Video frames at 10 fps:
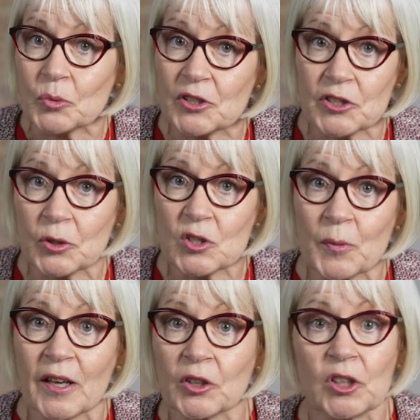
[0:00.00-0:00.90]
which goes
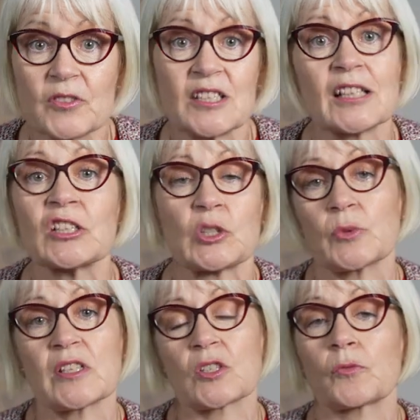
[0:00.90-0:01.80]
back over
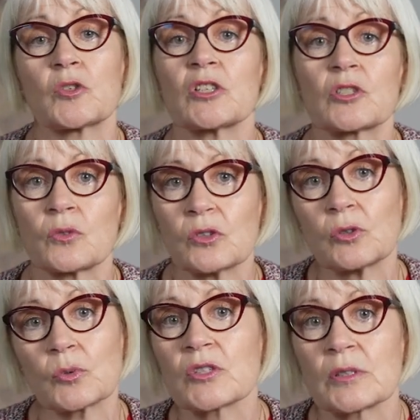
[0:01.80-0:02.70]
centuries of traditional
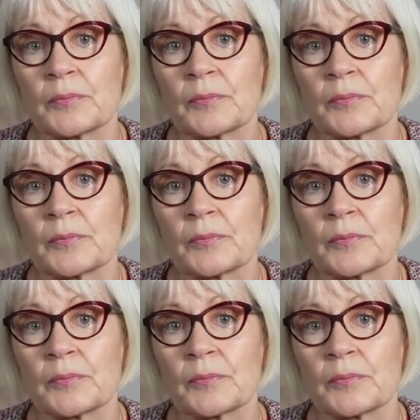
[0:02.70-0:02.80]
use.